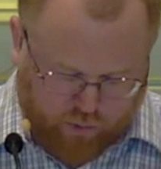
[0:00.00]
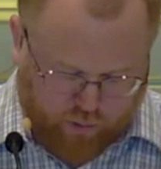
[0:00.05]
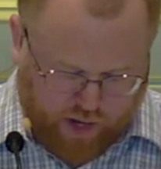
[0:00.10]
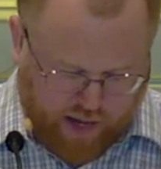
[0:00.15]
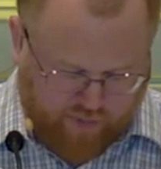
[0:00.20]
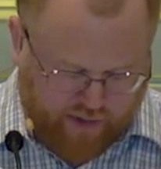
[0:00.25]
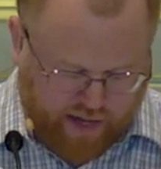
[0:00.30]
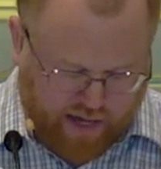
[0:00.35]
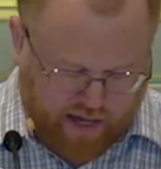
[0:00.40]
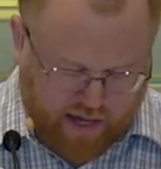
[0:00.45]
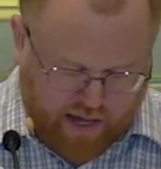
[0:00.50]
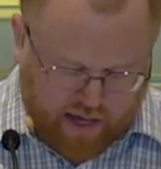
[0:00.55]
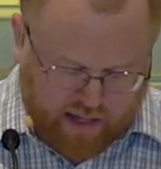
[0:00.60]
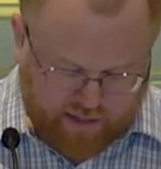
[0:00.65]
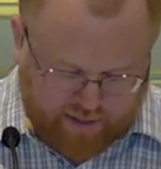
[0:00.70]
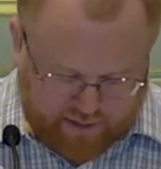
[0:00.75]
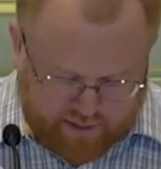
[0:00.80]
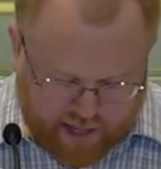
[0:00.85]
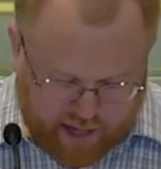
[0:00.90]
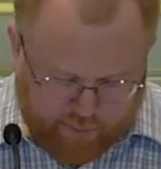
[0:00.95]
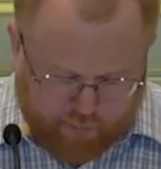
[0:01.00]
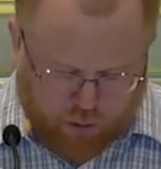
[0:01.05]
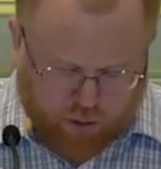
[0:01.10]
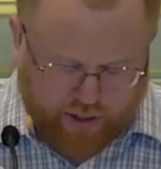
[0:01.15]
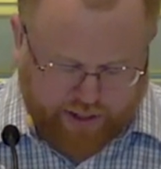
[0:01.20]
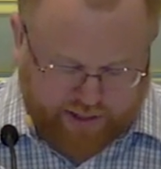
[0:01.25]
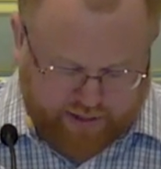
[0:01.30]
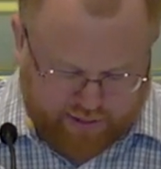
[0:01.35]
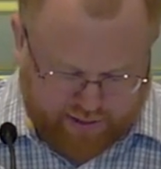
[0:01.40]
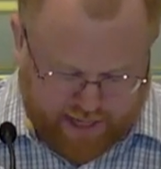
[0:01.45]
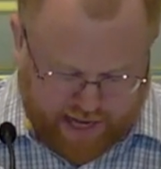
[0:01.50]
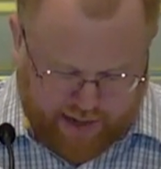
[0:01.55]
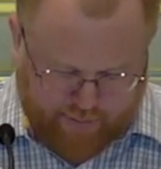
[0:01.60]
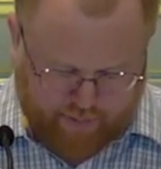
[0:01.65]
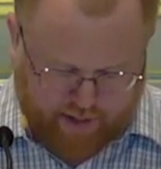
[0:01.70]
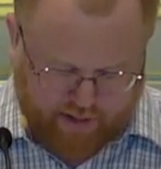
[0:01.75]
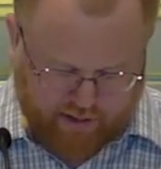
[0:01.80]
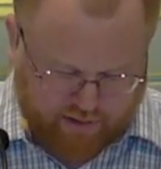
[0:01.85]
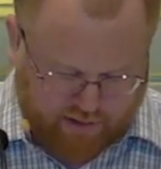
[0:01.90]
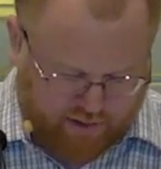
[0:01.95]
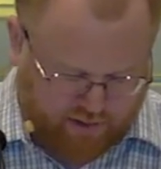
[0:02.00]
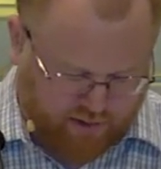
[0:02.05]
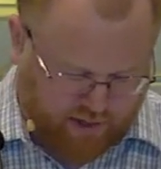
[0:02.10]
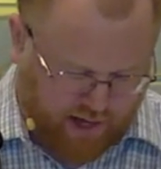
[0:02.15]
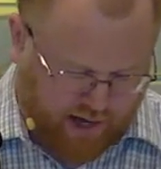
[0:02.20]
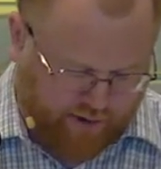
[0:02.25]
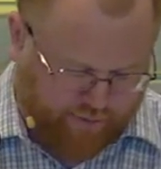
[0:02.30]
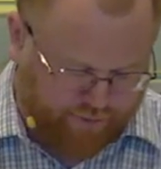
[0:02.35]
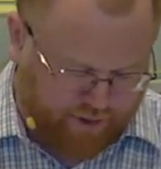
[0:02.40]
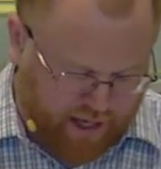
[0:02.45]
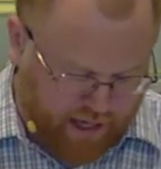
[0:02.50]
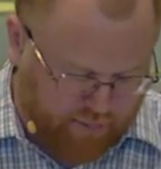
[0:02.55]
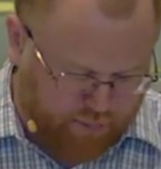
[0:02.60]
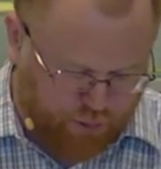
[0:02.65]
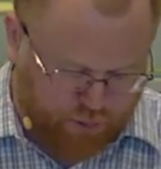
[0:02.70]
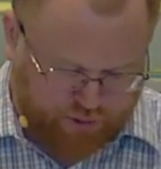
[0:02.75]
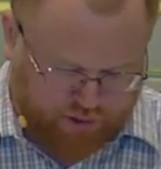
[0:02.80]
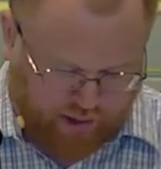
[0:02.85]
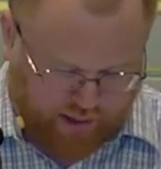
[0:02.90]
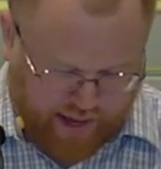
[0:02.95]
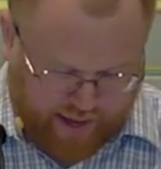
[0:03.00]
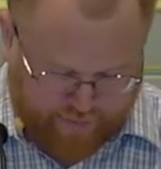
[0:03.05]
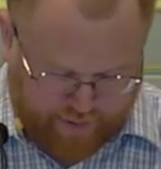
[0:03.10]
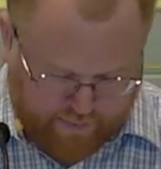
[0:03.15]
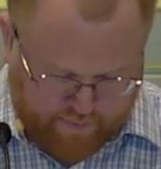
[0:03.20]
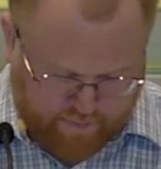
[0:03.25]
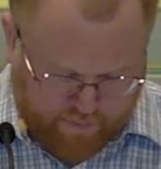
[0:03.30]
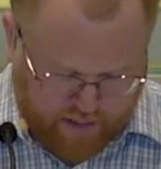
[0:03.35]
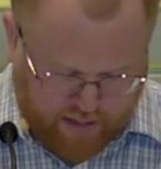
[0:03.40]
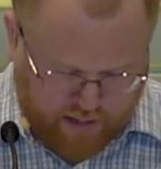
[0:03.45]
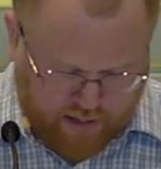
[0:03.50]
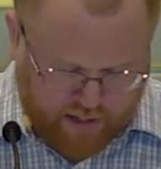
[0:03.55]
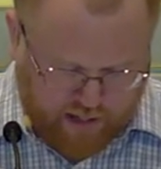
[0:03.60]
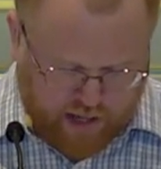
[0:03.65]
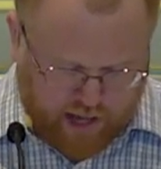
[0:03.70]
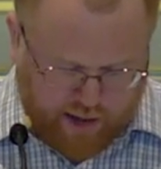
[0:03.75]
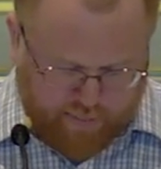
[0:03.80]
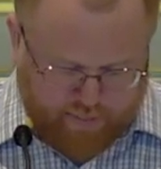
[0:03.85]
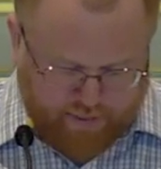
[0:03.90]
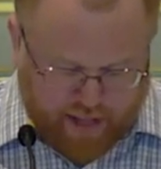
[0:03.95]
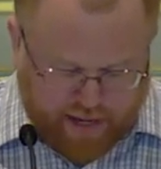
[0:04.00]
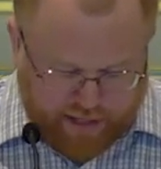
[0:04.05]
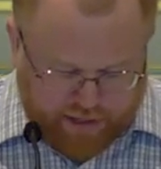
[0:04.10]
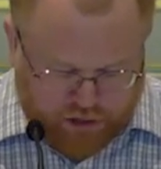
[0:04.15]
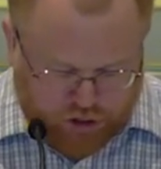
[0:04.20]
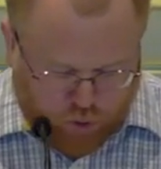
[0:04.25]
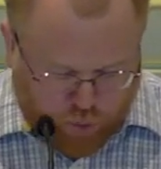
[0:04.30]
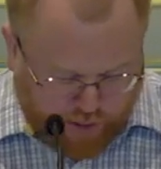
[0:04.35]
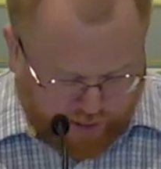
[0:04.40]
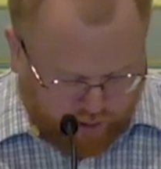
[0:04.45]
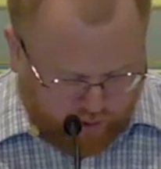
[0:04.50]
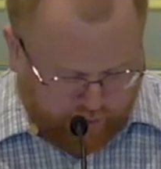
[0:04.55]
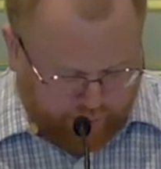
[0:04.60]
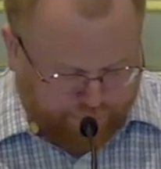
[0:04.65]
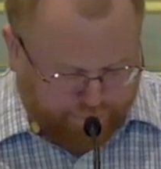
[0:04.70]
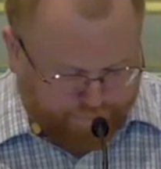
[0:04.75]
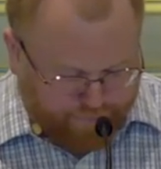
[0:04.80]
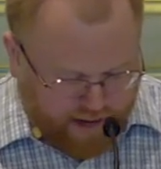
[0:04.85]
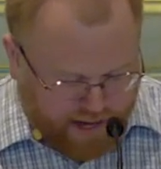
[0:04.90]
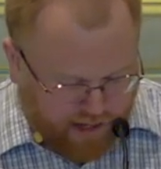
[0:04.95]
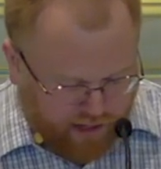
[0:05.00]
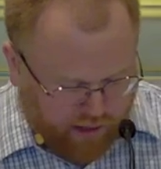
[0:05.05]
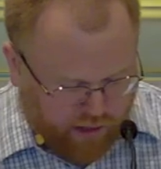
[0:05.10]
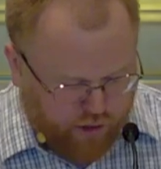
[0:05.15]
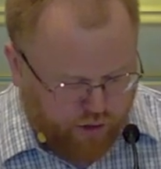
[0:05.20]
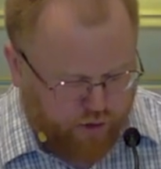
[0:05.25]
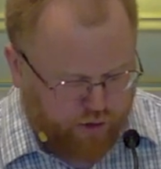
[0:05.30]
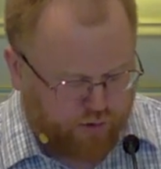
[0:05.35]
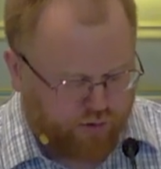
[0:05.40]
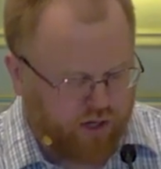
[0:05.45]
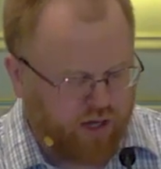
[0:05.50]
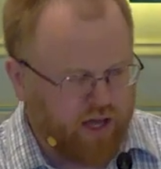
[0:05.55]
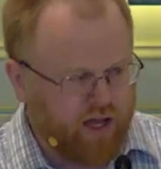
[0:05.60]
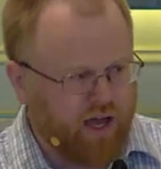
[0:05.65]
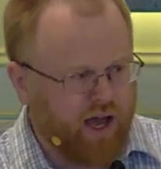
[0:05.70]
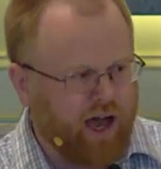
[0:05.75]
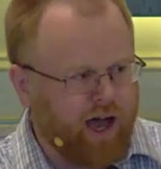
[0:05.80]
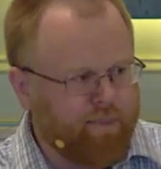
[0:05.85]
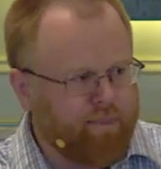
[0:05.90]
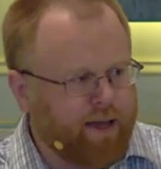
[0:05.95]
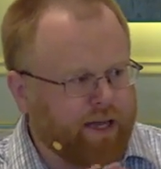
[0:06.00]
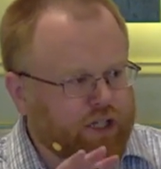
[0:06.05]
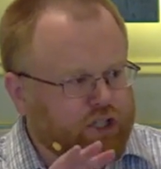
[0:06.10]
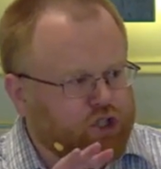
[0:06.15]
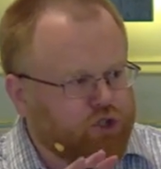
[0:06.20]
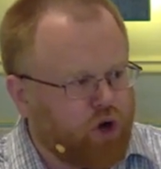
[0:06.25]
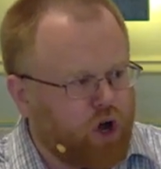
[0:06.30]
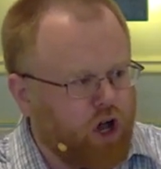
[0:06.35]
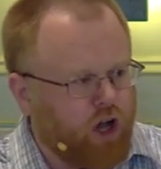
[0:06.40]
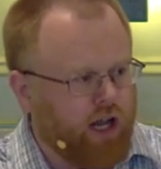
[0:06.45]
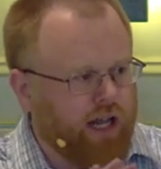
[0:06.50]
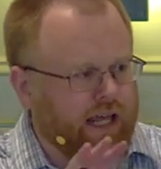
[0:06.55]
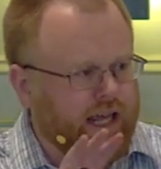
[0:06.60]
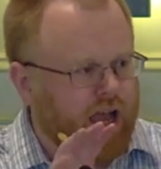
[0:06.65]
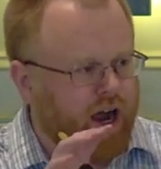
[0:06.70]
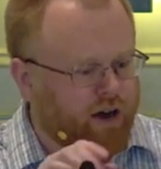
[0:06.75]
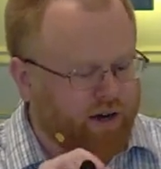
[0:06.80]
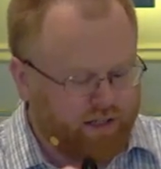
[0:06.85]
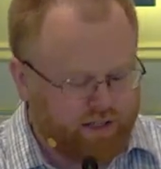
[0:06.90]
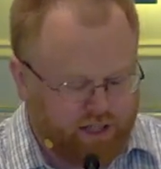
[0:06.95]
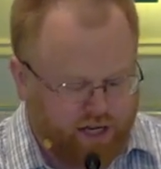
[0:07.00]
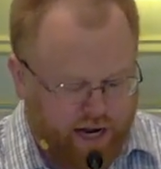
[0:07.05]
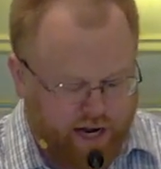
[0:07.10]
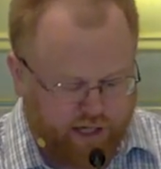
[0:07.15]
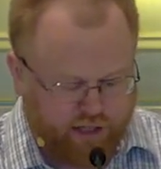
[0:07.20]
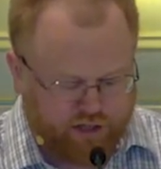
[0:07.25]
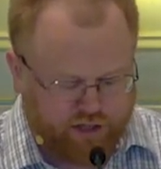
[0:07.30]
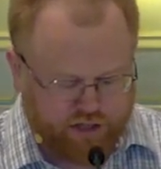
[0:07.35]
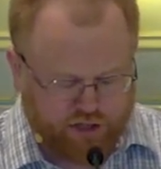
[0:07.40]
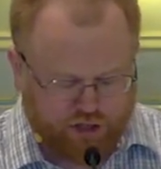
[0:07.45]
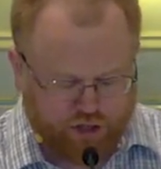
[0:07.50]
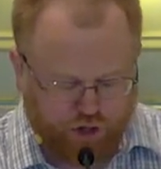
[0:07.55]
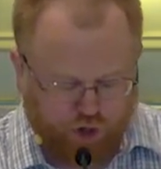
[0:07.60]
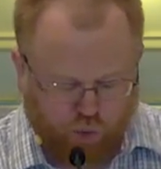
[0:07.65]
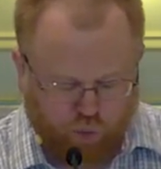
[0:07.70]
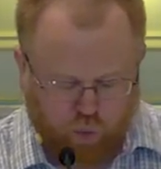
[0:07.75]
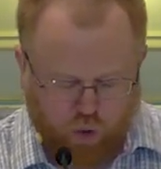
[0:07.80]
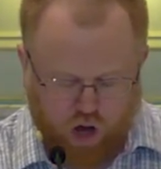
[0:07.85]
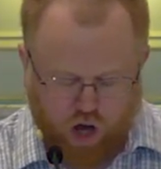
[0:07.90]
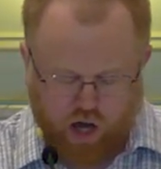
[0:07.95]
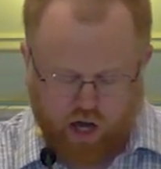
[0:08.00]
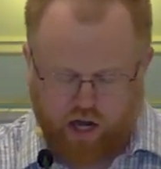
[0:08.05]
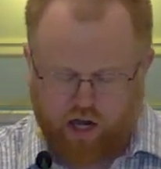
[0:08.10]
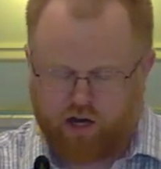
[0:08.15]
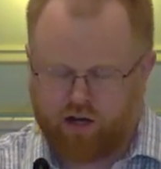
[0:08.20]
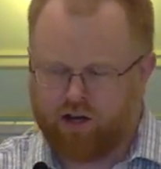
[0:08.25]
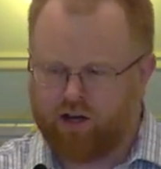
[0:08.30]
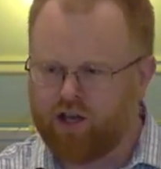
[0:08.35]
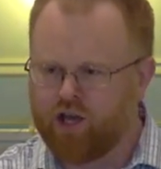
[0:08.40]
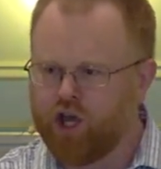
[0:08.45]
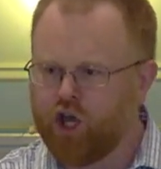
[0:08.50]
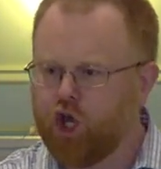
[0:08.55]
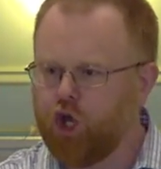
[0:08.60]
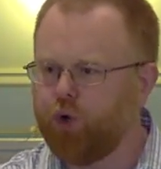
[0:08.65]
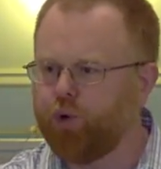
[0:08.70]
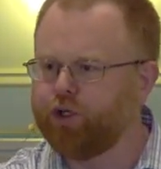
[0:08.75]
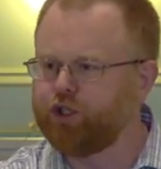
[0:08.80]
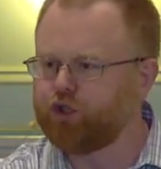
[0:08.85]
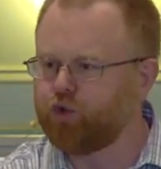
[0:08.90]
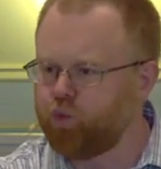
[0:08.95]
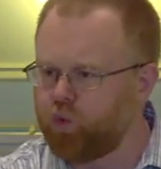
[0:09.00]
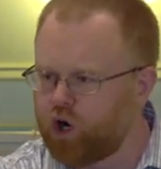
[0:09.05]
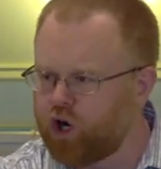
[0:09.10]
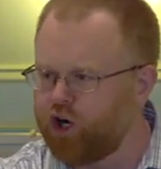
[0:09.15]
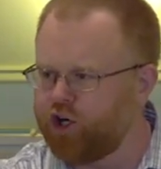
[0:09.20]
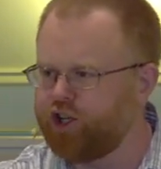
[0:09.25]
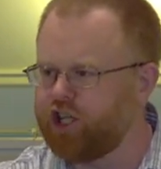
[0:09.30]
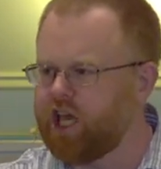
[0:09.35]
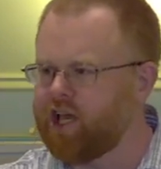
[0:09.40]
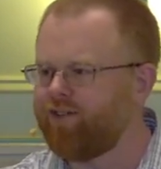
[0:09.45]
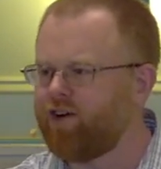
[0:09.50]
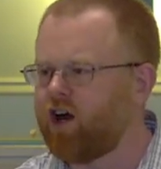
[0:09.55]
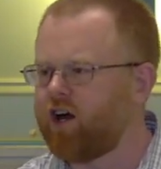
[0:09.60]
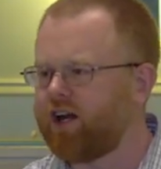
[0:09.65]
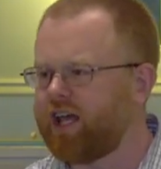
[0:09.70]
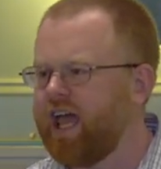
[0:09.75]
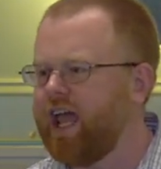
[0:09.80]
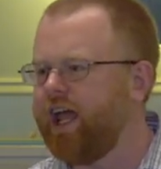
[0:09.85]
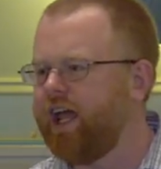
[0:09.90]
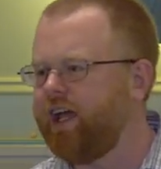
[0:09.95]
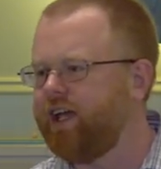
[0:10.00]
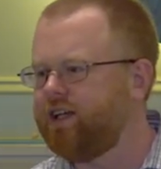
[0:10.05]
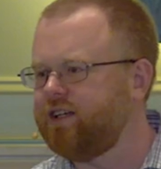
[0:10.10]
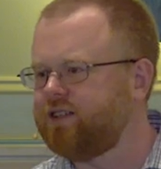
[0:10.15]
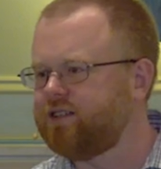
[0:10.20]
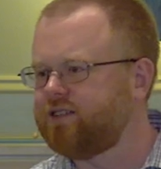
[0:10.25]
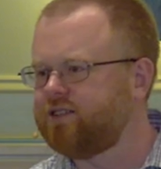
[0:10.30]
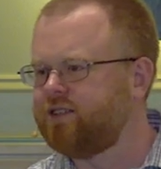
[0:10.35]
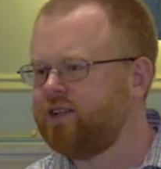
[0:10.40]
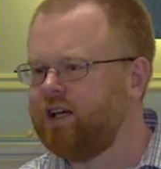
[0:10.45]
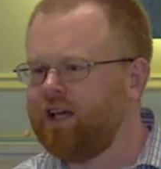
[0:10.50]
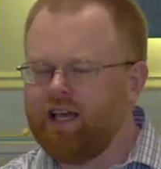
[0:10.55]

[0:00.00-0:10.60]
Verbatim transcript: we have a summary statement of Hebrews 11, uh, but then it's quickly followed uh, by drawing our attention to the one who is worthy of our gaze.